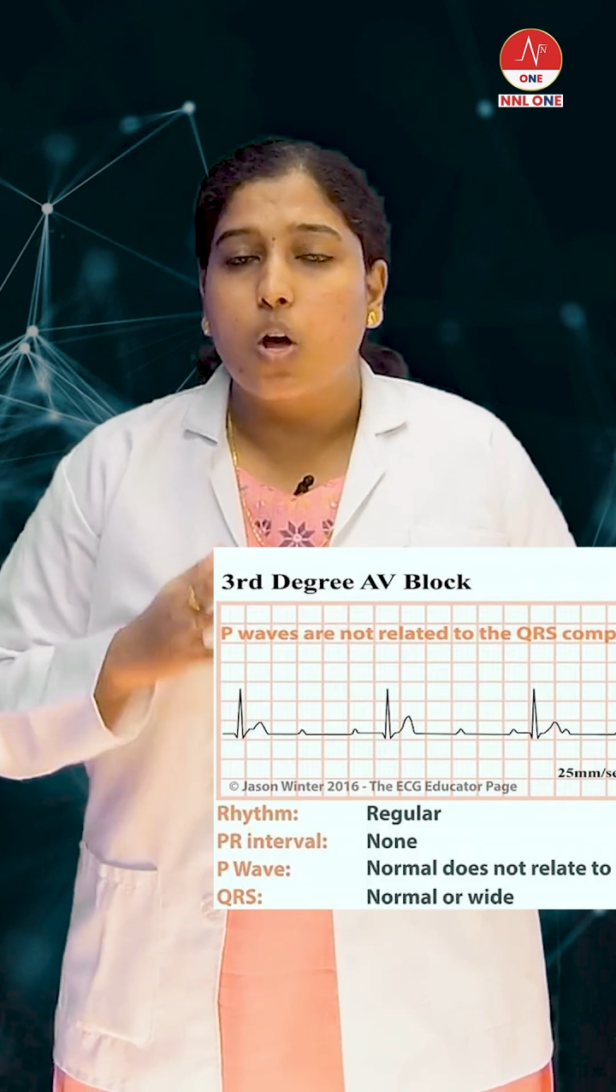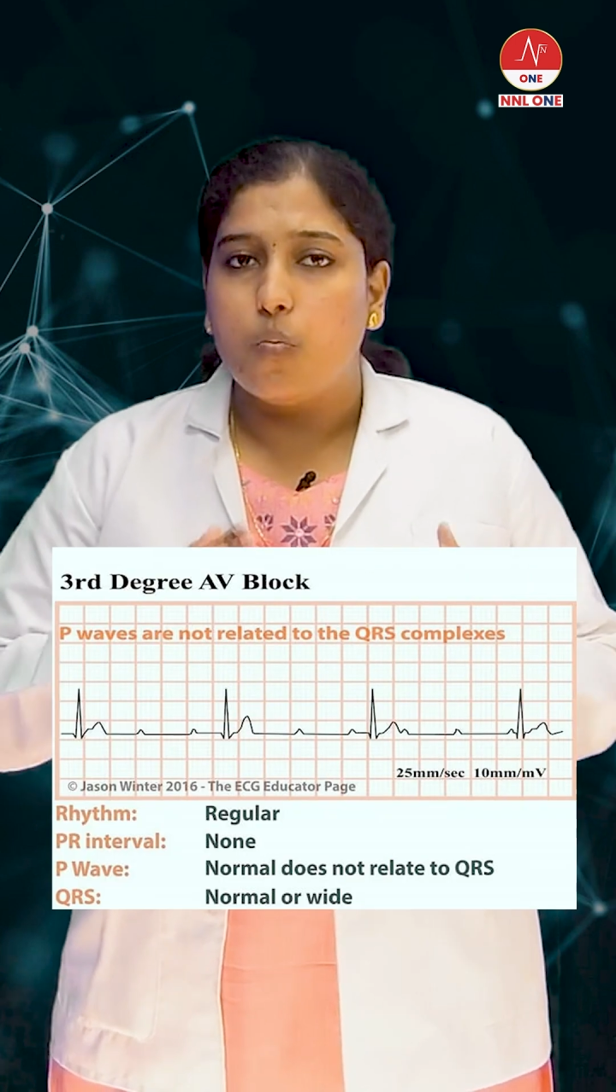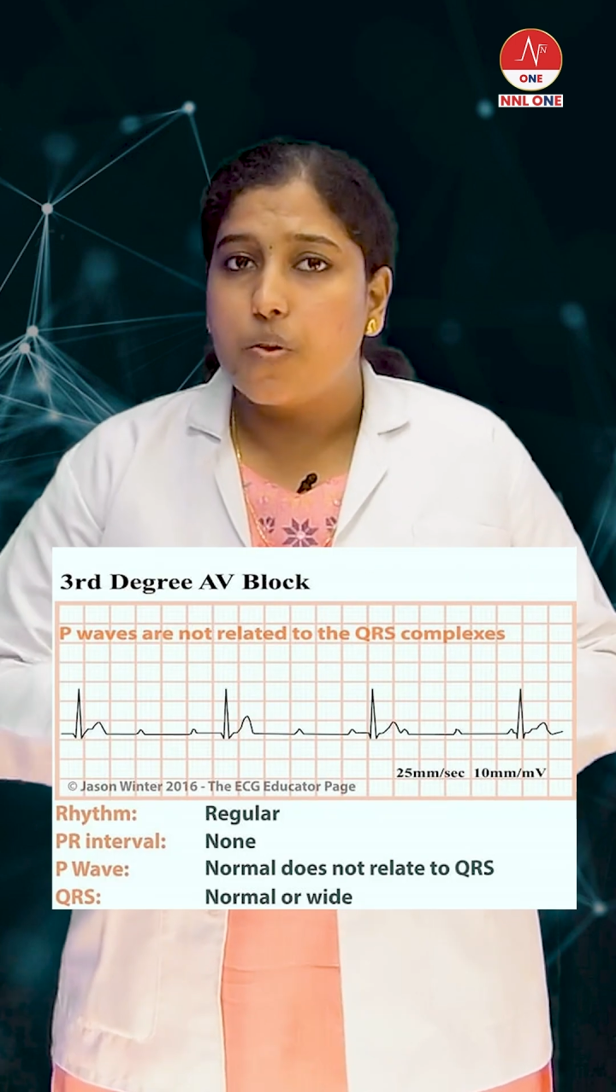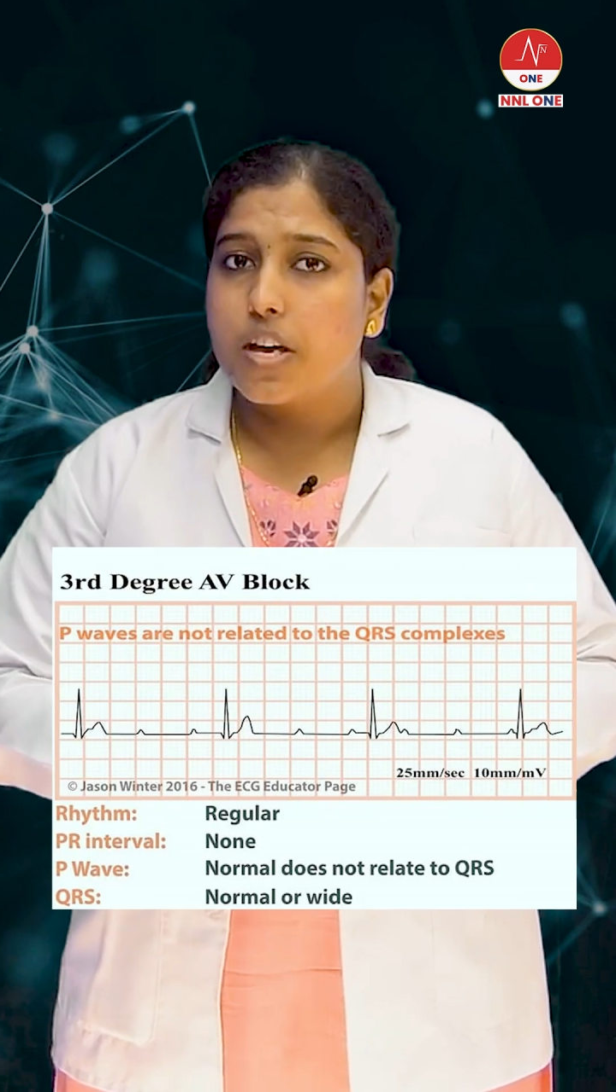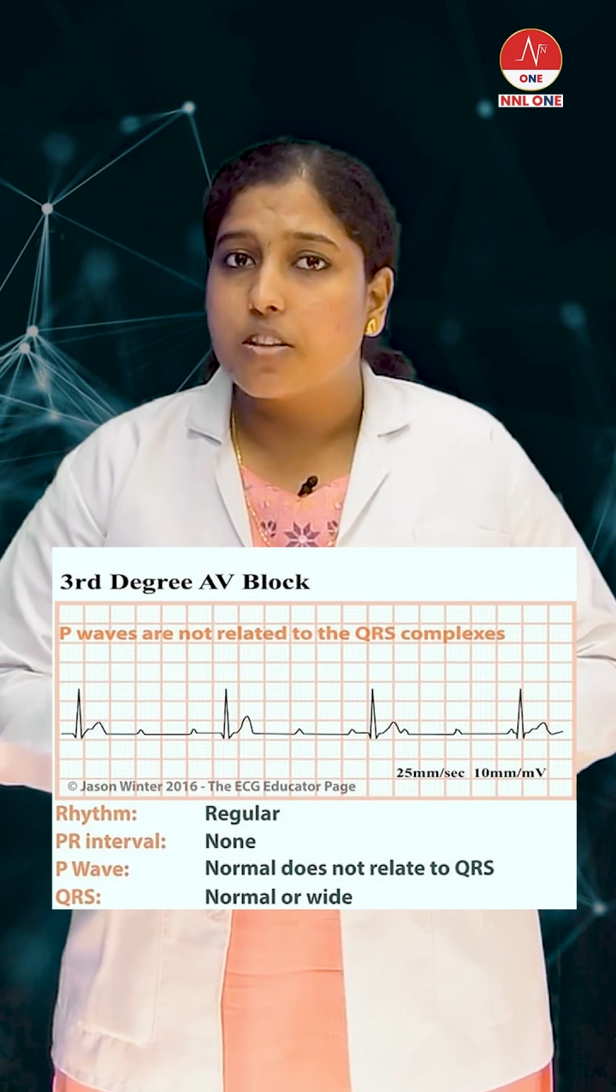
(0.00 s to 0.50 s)

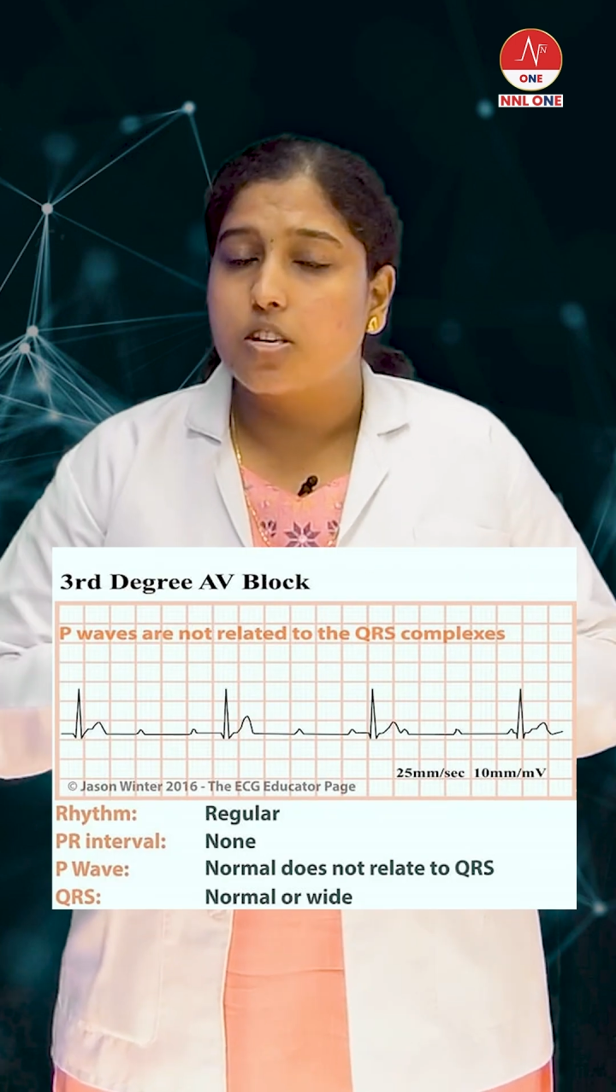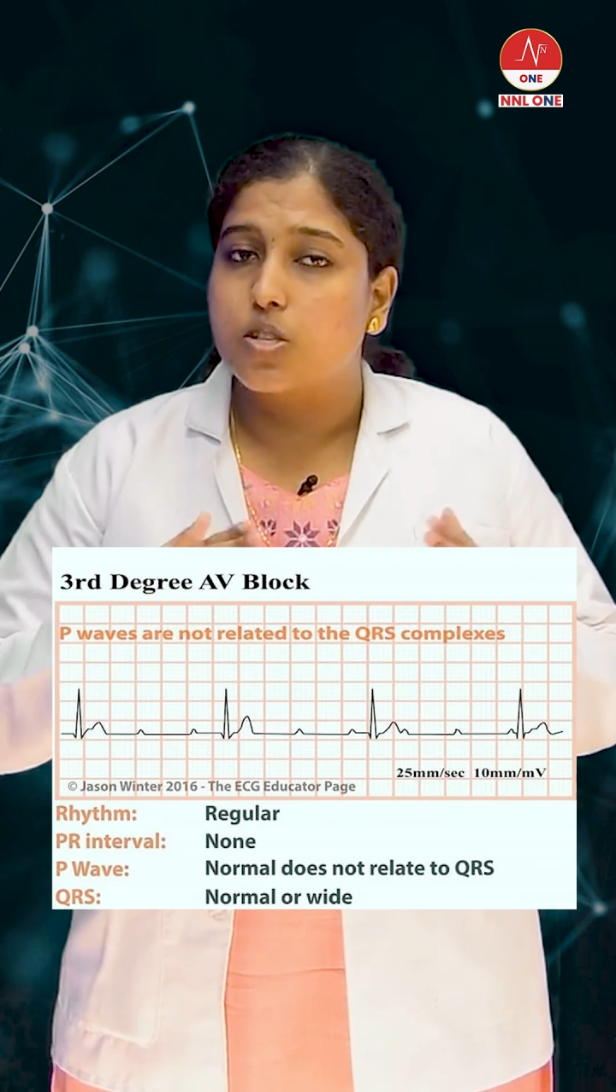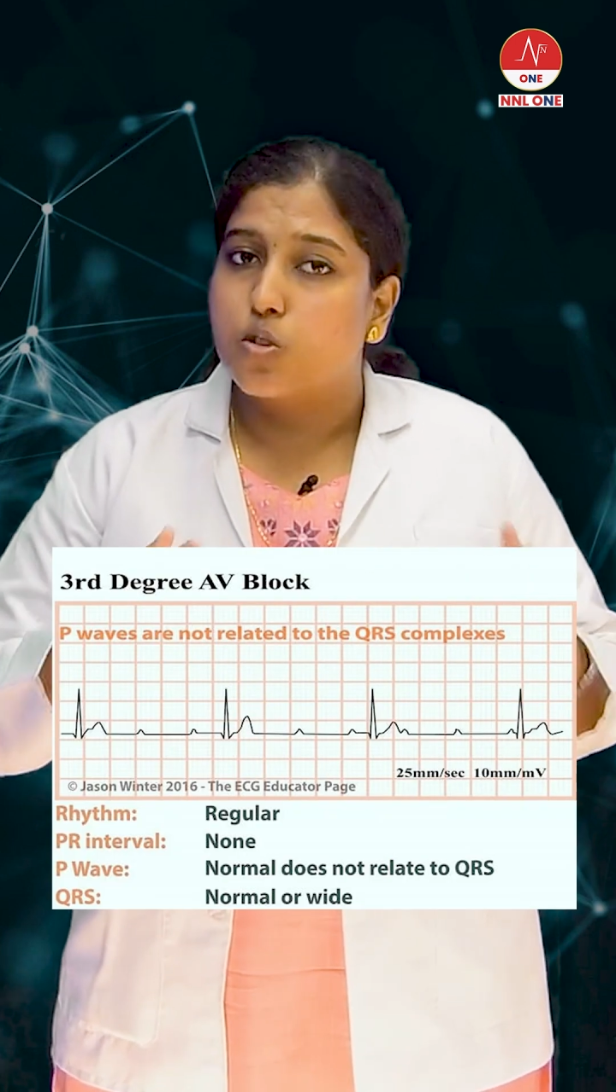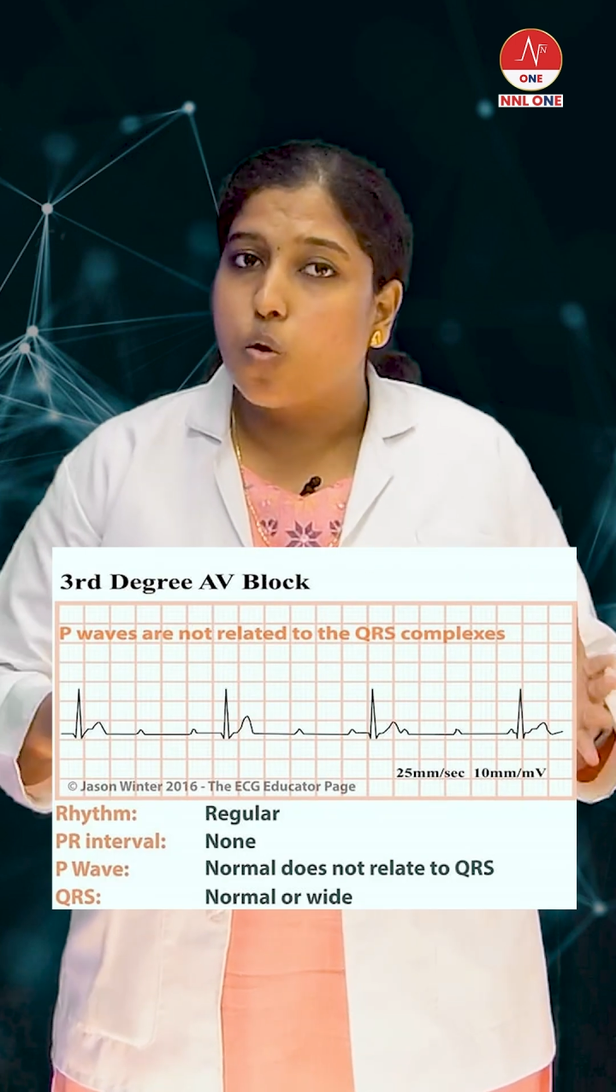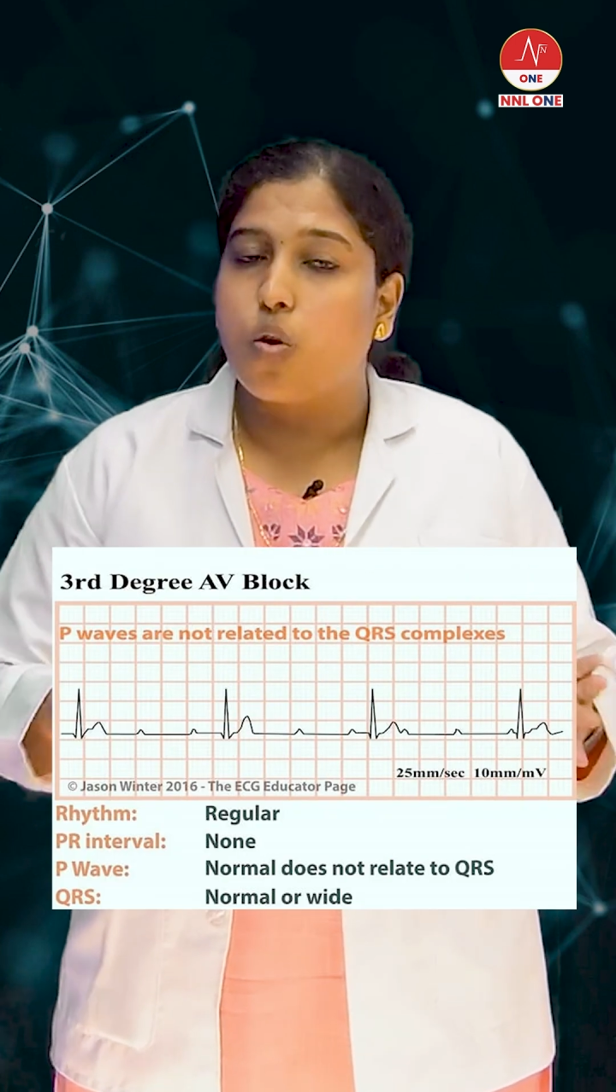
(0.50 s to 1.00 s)
where there is no